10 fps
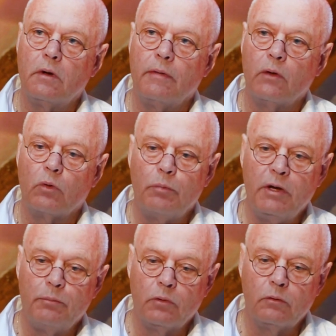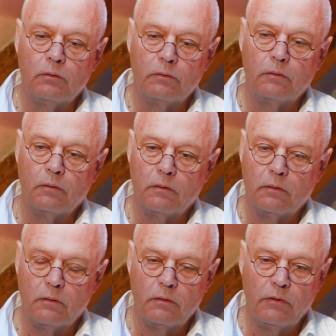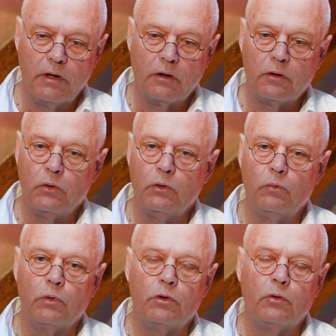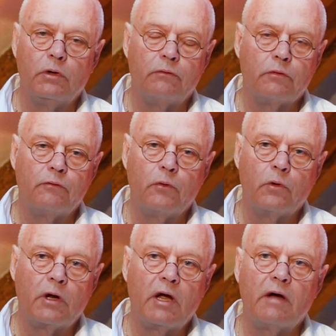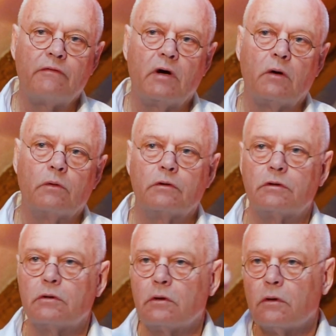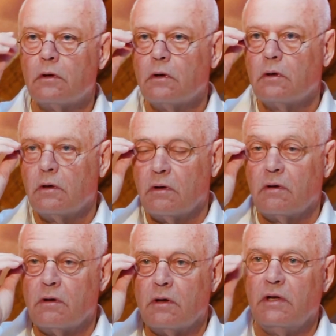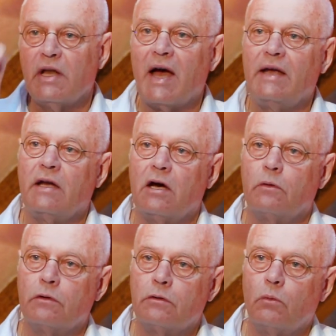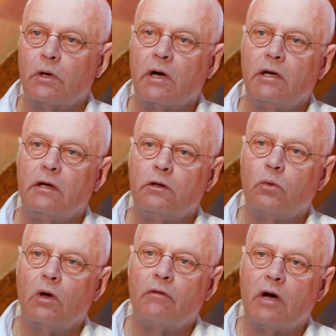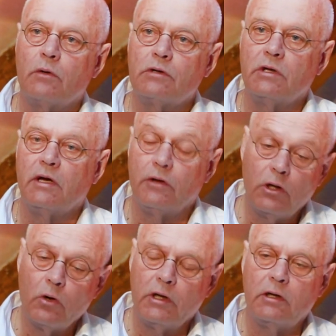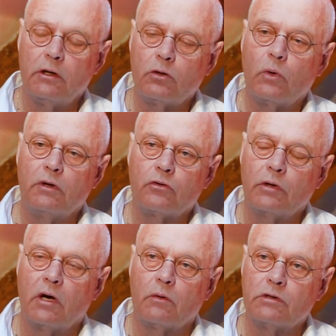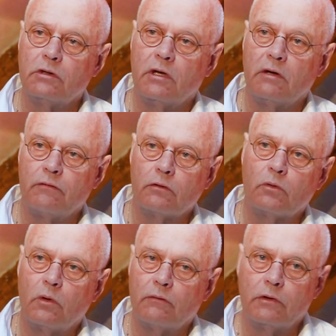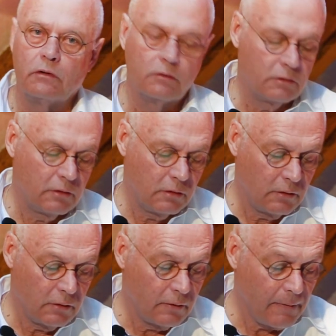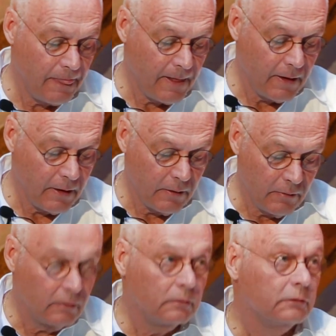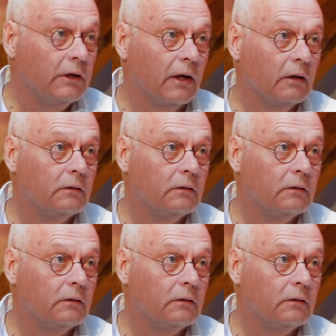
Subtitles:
There were people there who were doing it for 4.5 hours, 9 hours. One guy did it 12 hours a day. The yogi did it 23 hours a day for 12 years. Yeah.